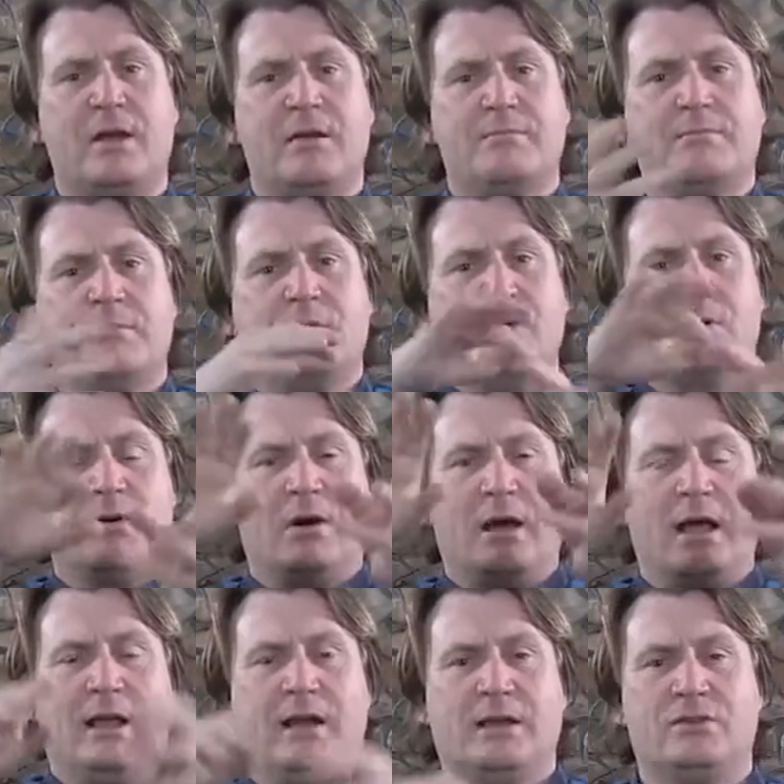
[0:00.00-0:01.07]
more
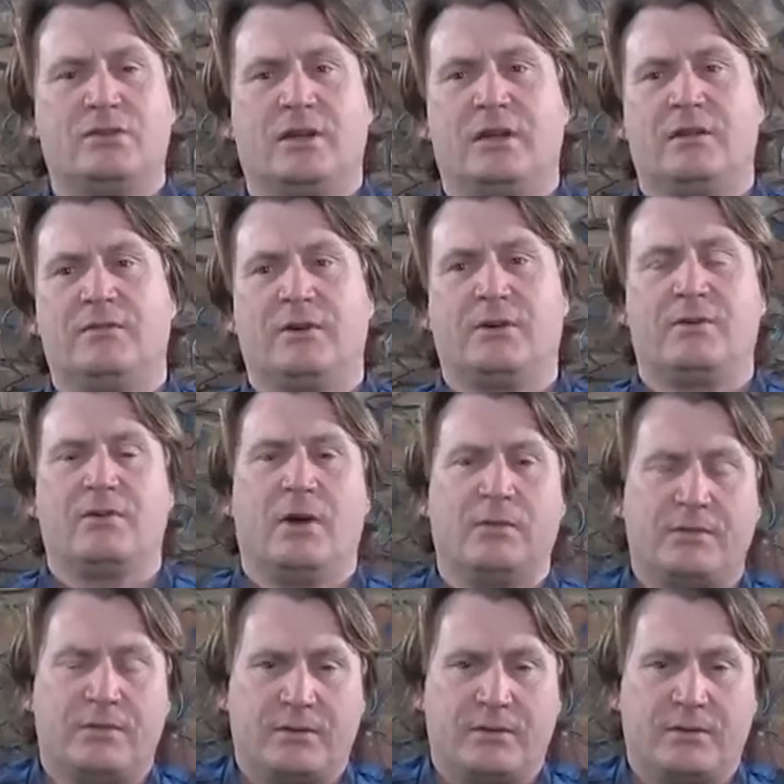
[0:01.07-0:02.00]
energy for growth.